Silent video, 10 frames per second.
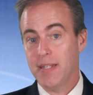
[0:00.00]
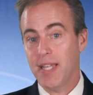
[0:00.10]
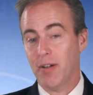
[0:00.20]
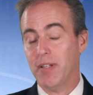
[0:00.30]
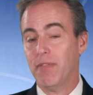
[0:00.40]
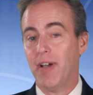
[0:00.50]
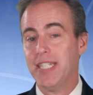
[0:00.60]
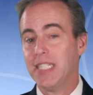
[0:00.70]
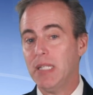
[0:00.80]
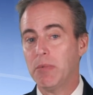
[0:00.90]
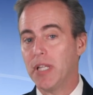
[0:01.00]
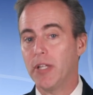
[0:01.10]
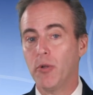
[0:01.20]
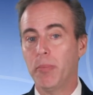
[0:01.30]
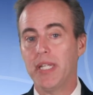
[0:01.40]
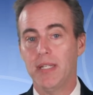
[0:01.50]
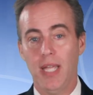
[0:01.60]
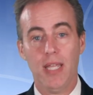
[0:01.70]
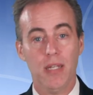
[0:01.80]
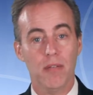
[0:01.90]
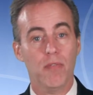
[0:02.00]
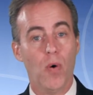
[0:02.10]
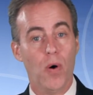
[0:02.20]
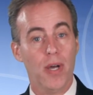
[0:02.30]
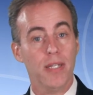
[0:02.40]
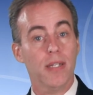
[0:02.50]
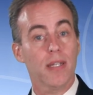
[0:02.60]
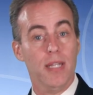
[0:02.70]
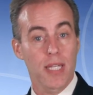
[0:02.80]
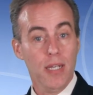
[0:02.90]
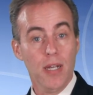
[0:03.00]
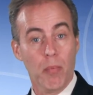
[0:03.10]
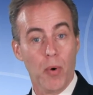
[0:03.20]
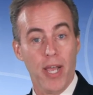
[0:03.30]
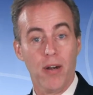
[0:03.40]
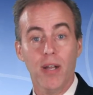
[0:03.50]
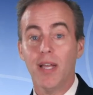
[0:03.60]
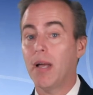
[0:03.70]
Now, if I seemed a little bit negative on the income rider,